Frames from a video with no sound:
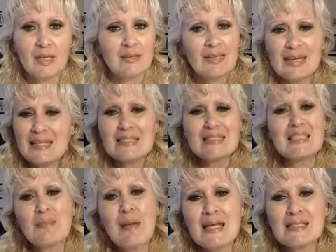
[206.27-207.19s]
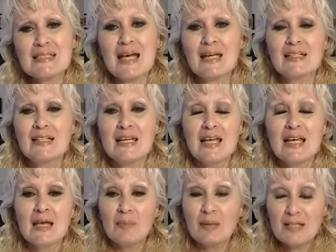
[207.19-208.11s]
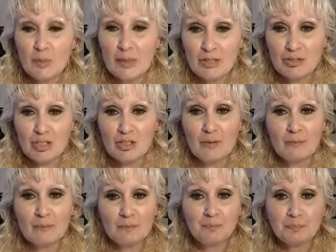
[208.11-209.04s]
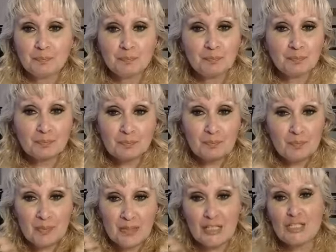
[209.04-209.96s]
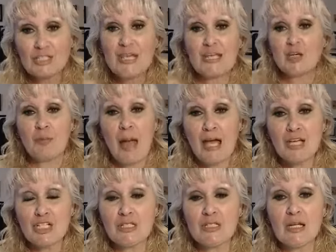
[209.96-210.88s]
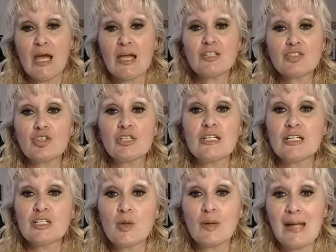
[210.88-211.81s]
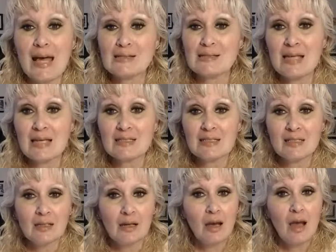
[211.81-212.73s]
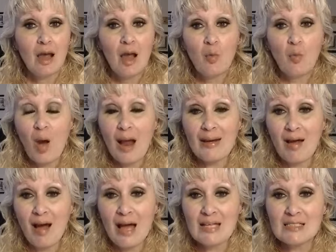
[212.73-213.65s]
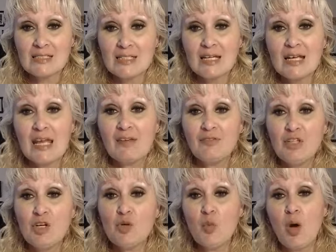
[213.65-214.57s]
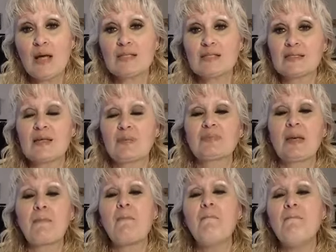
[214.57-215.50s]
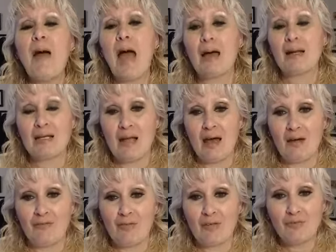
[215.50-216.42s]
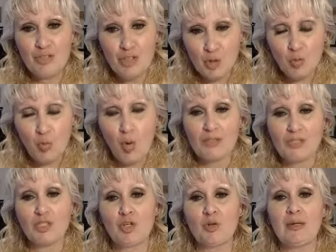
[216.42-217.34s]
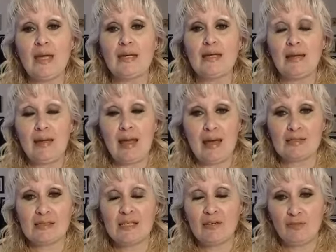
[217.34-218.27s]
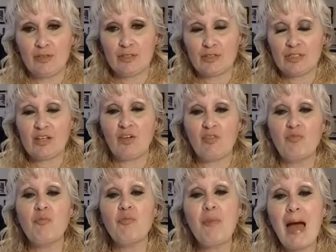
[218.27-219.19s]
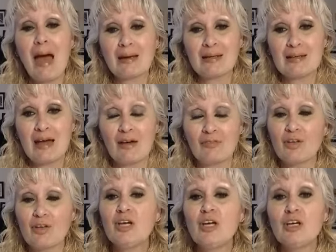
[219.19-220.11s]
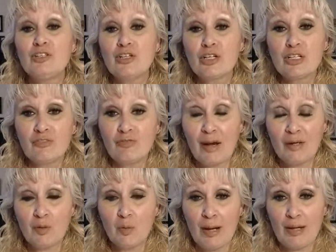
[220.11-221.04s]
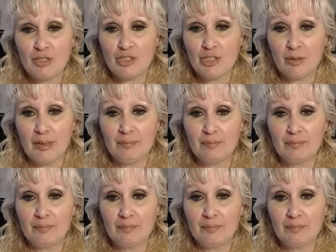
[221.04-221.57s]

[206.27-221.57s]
Get into the mindset. Because when you do, you take your passion and you turn it into an asset. Why not? If you want something bad enough, if you want to create an asset for yourself bad enough, you're going to find a way to do it.